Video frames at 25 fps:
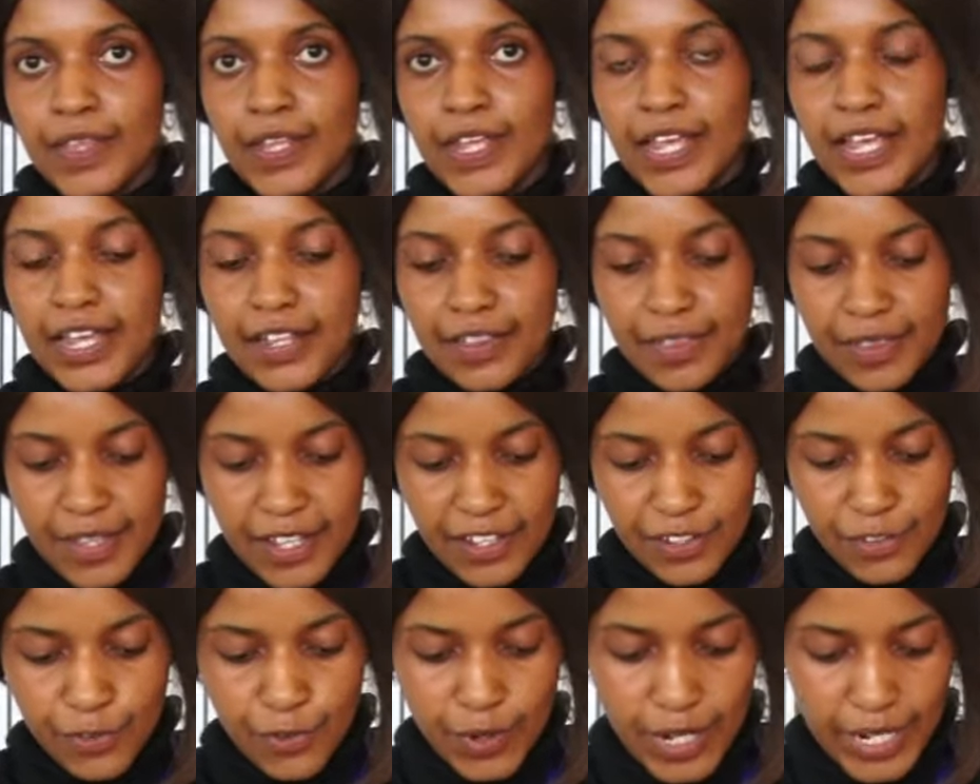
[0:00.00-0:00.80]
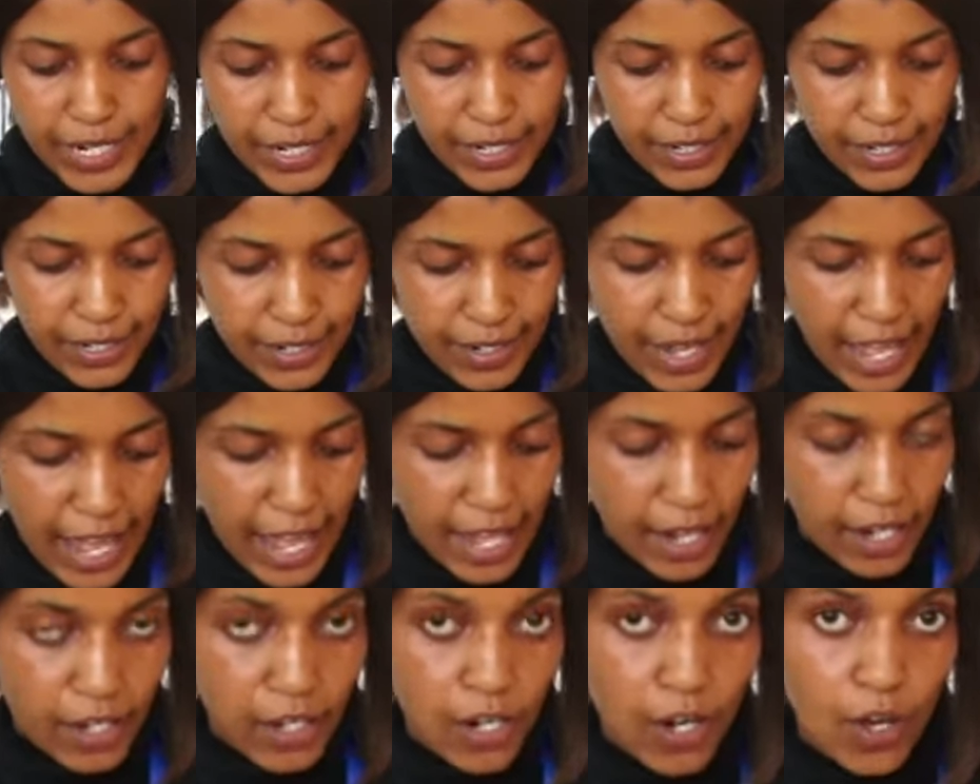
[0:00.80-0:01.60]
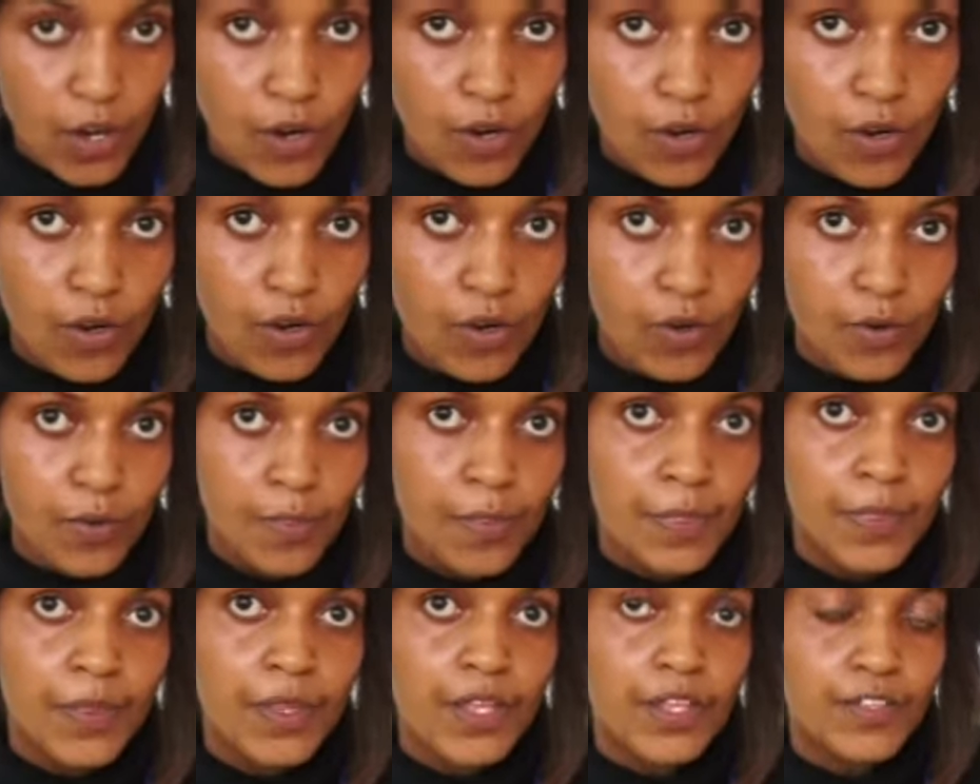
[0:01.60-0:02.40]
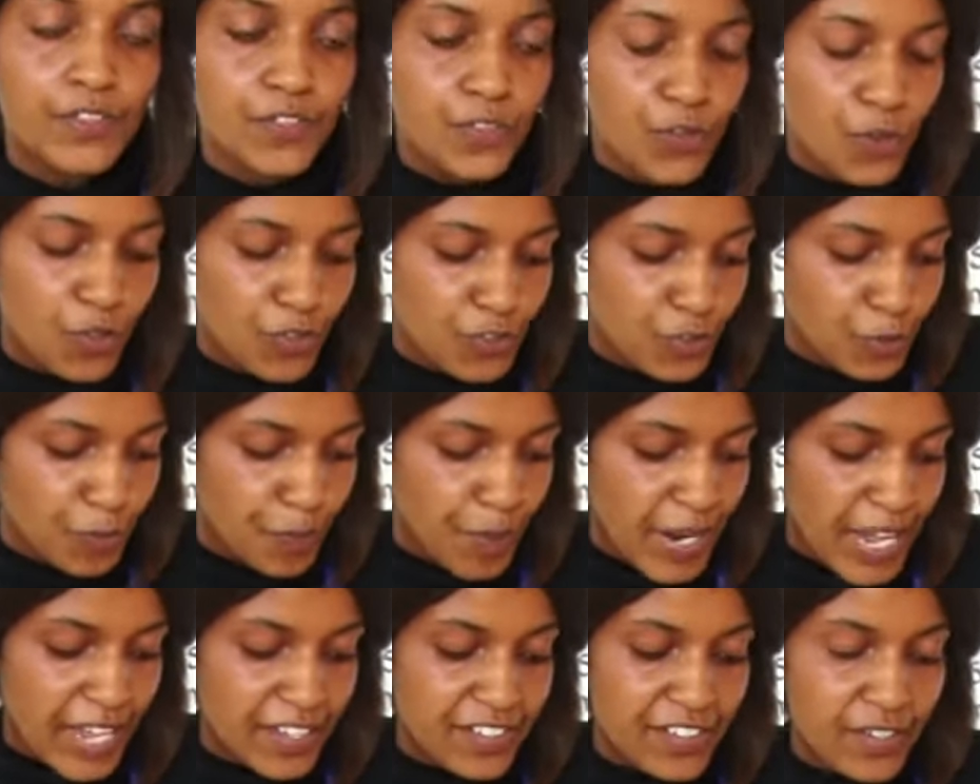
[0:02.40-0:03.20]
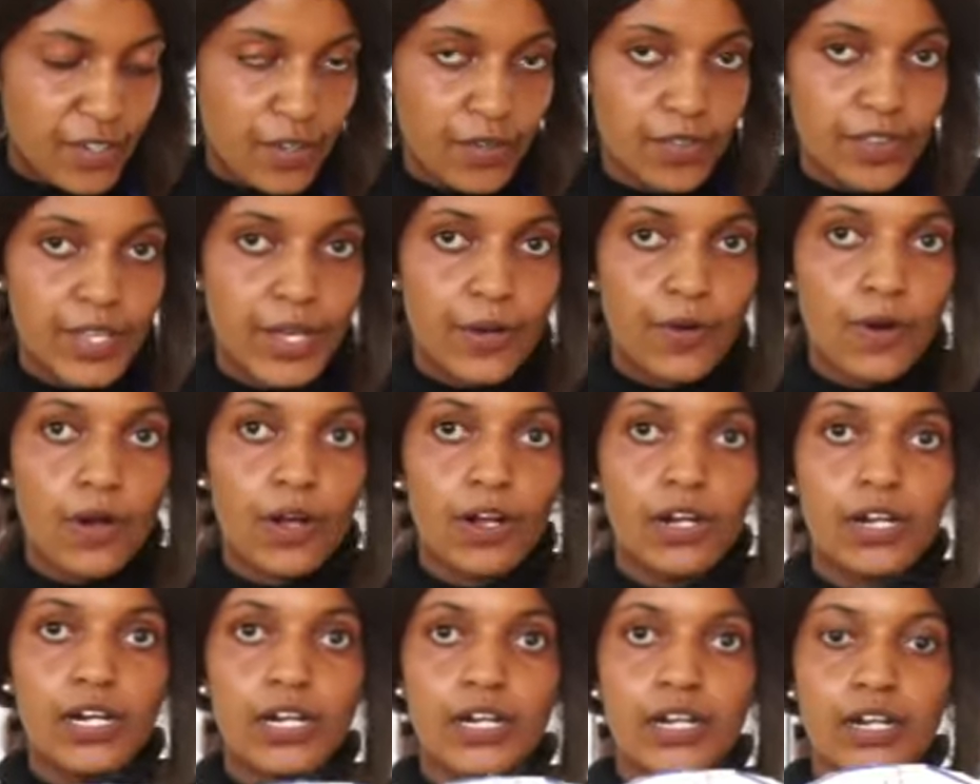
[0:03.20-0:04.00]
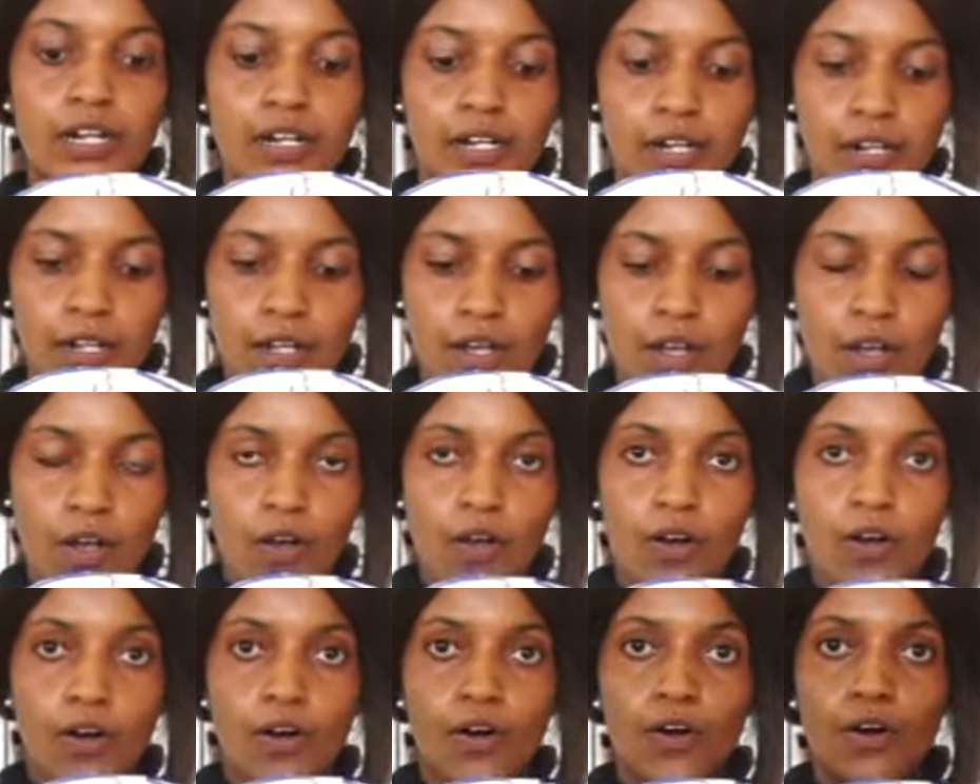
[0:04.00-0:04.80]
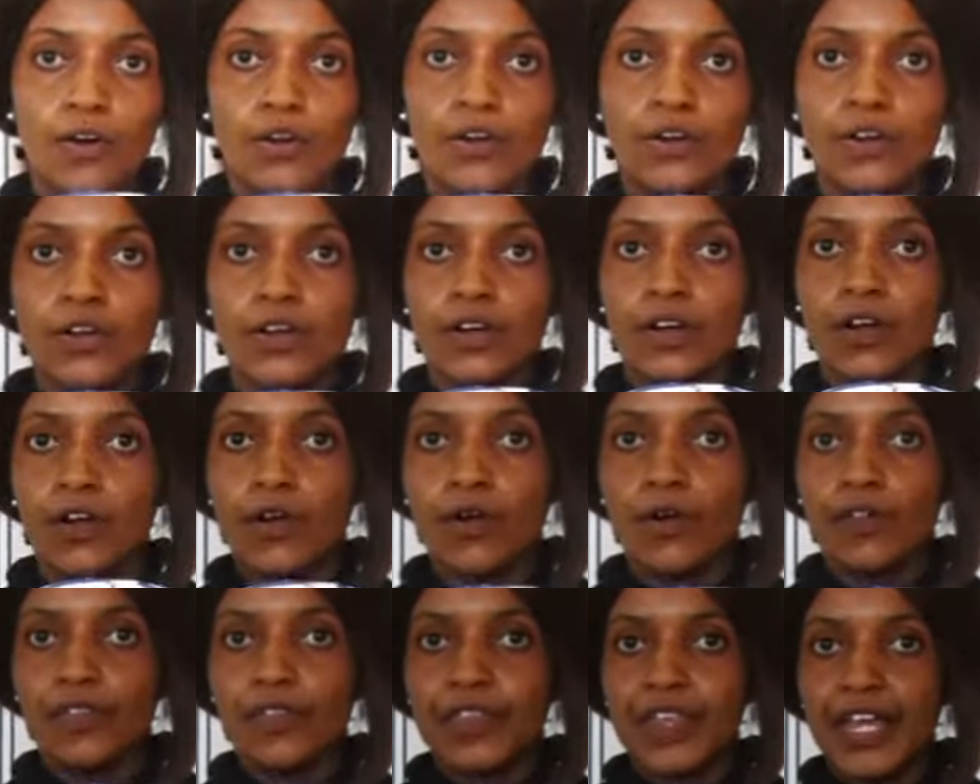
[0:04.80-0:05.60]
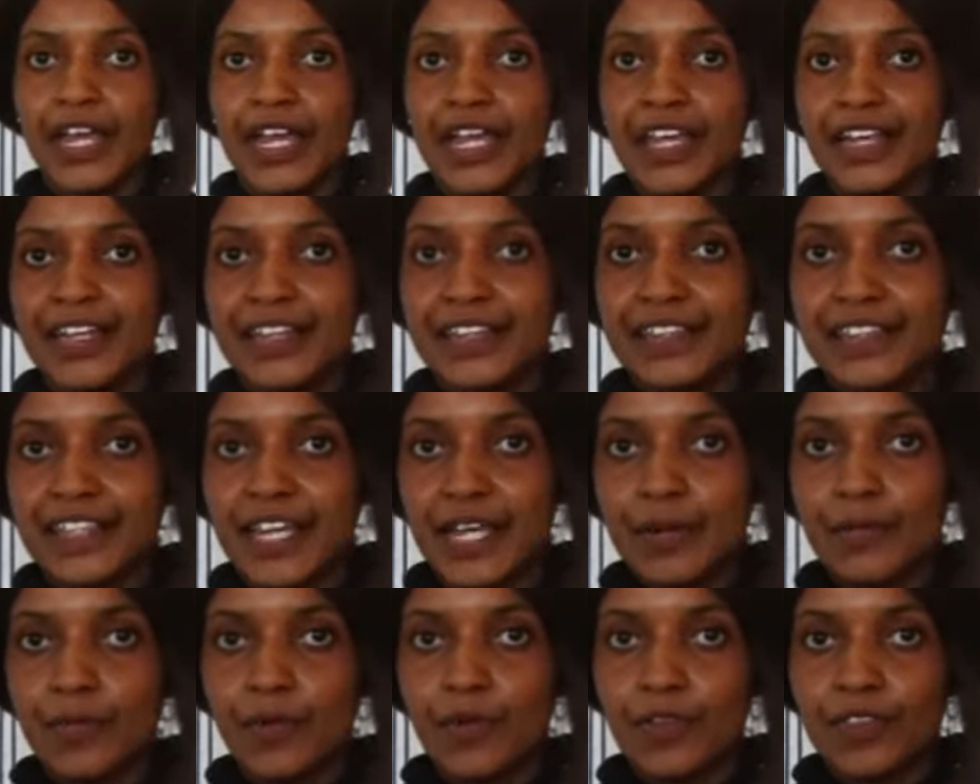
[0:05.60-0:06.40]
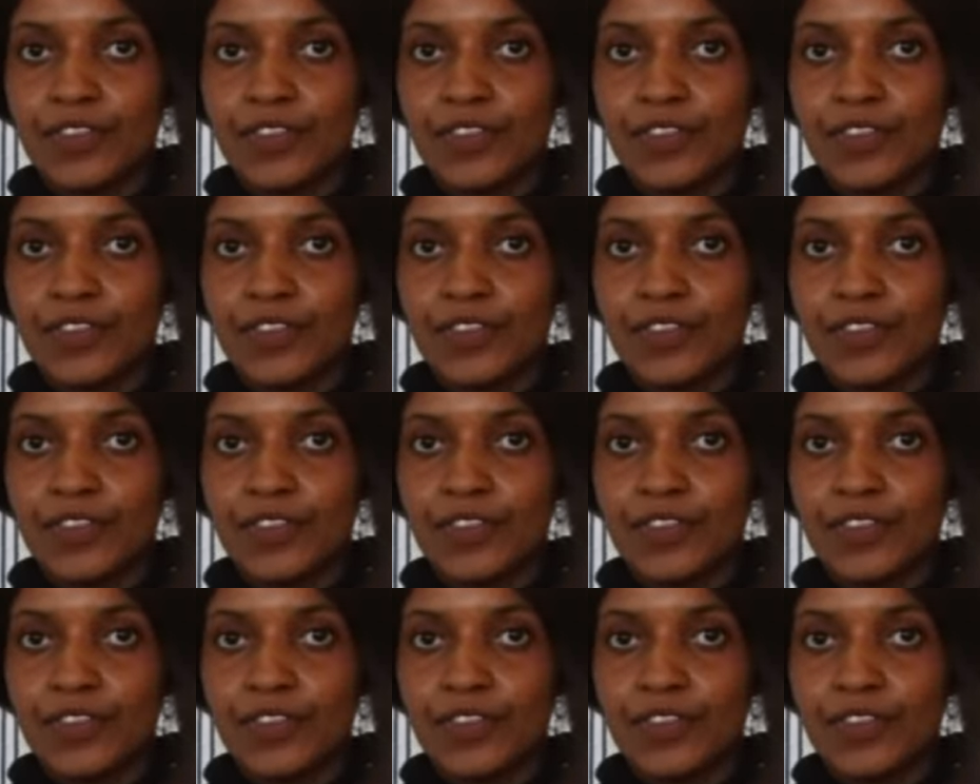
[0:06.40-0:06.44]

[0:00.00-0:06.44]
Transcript: And this one, a clock, is used to place on the wall or on the table.